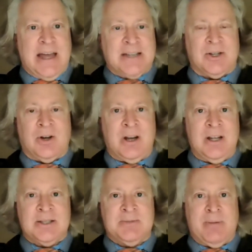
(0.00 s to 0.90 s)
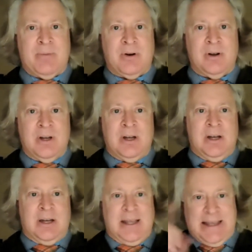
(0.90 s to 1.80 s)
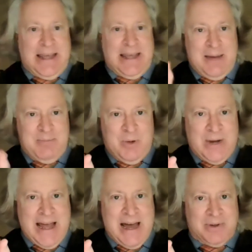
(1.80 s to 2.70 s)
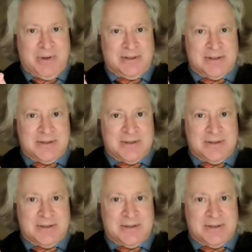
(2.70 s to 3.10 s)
as an audience member cannot be what happens.